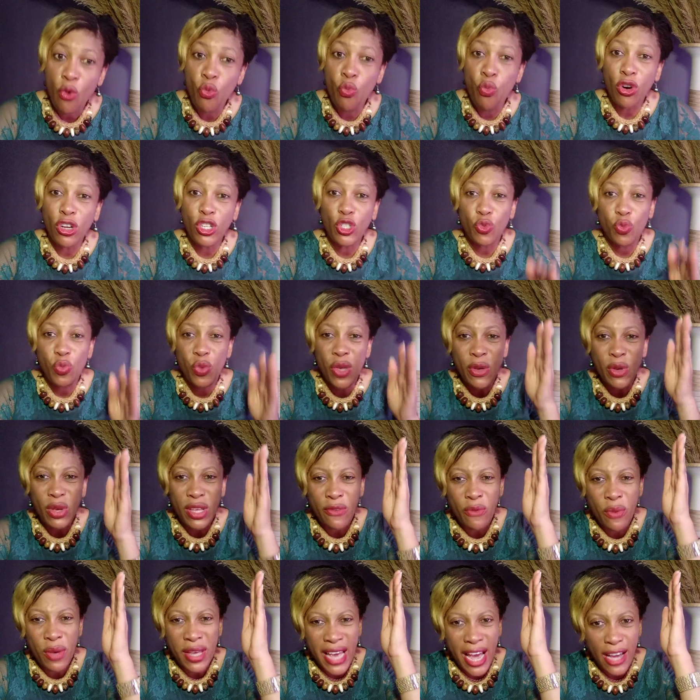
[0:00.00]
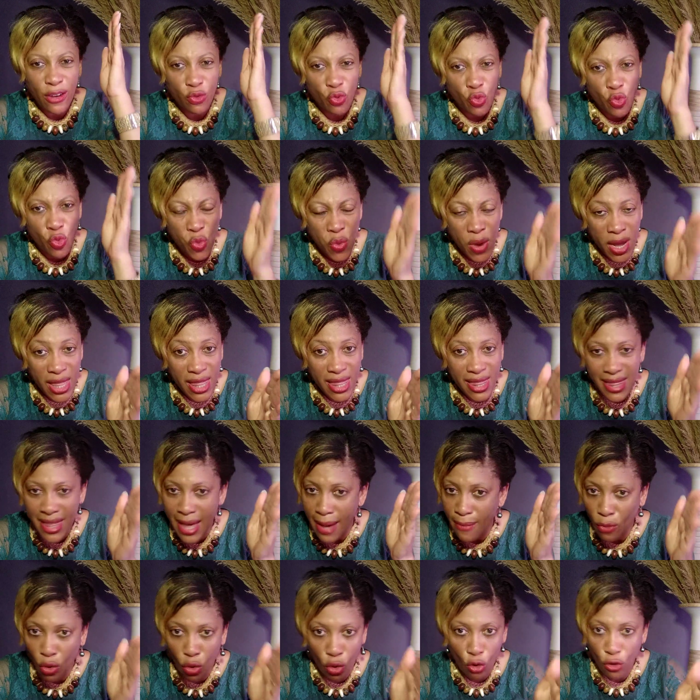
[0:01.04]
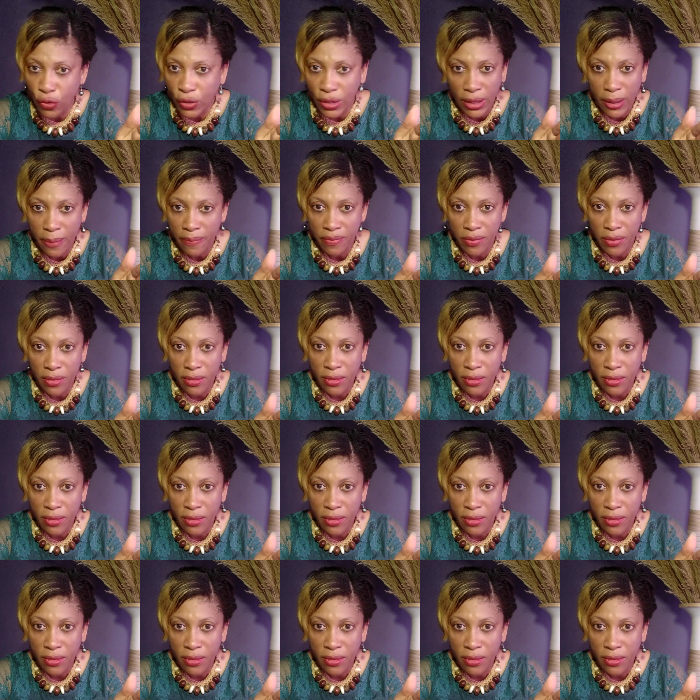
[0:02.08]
once we can win them over,